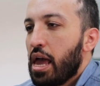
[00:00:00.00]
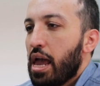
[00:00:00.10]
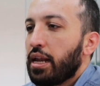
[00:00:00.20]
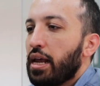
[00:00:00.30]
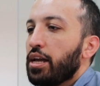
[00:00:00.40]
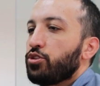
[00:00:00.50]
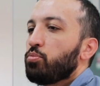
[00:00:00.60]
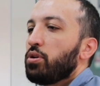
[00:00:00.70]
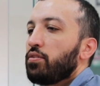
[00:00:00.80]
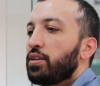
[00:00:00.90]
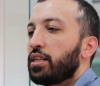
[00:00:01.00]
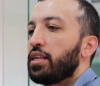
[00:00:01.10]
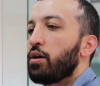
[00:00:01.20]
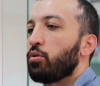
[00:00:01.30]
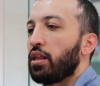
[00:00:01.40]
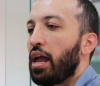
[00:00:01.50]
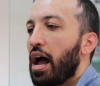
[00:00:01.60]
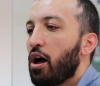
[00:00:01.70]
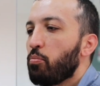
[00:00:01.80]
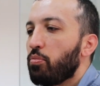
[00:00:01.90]
And I do believe that they will
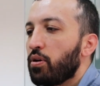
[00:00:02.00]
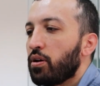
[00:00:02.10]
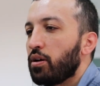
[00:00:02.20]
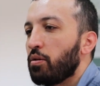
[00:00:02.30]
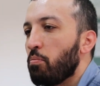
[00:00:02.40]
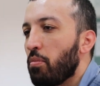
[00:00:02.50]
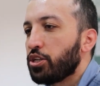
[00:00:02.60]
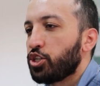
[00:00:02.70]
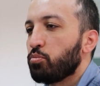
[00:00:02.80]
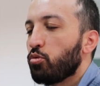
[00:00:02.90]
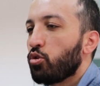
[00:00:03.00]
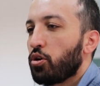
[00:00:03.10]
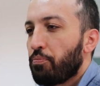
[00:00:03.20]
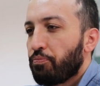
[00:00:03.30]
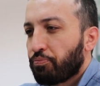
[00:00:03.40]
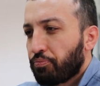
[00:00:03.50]
help much more